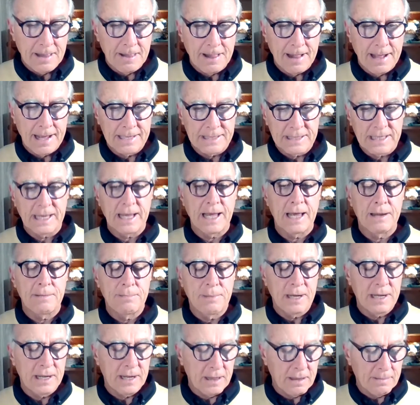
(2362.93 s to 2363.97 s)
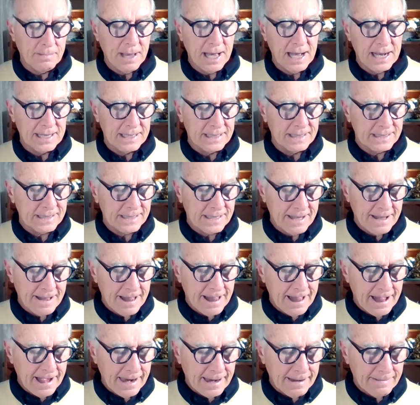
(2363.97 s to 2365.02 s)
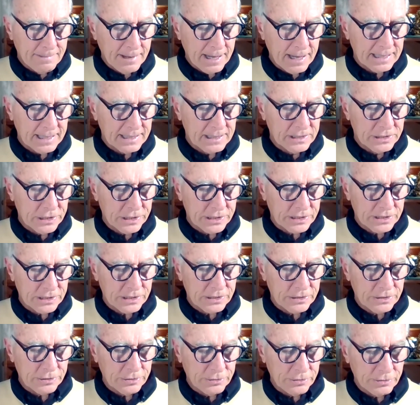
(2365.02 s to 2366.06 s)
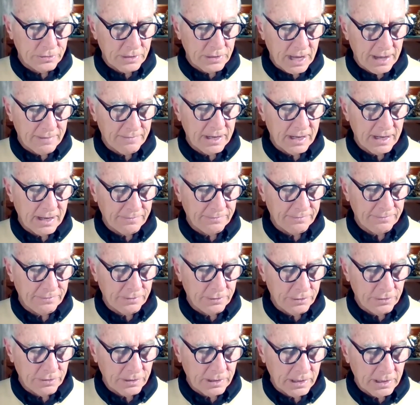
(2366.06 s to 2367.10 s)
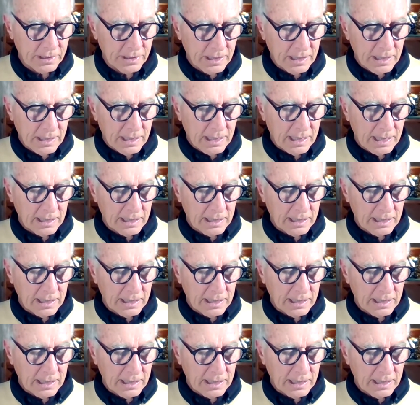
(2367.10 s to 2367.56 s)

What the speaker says: as he had been in the palace, but just to have enough food